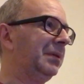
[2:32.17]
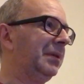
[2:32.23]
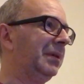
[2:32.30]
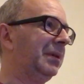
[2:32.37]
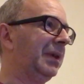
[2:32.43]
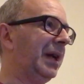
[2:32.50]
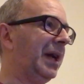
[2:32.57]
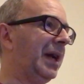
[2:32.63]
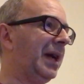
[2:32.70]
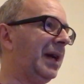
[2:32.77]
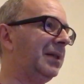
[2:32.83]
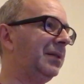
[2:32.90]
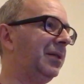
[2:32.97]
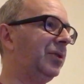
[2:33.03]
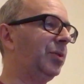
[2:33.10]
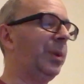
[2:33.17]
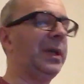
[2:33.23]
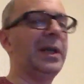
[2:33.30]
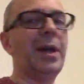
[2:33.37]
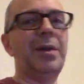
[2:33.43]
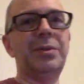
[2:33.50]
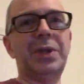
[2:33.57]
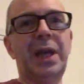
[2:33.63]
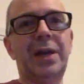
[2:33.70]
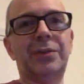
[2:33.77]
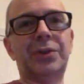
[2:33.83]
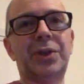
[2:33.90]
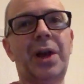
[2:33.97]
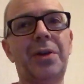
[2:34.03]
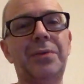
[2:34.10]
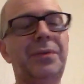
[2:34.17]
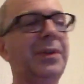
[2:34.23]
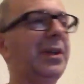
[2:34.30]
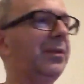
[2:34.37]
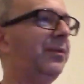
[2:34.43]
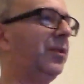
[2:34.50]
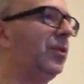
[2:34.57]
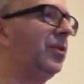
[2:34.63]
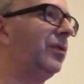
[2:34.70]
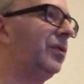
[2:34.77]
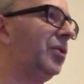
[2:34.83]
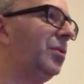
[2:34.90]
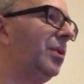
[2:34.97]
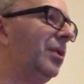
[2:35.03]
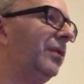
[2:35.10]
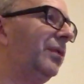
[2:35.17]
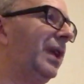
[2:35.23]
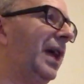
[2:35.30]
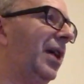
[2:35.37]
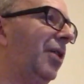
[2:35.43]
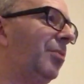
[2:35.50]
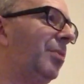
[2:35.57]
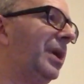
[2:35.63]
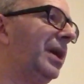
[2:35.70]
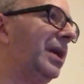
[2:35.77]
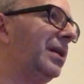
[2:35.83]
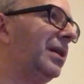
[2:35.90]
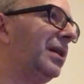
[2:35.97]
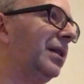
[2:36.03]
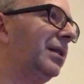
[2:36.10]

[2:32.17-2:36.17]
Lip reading: And the tweet goes out. So hopefully a few of you will have now been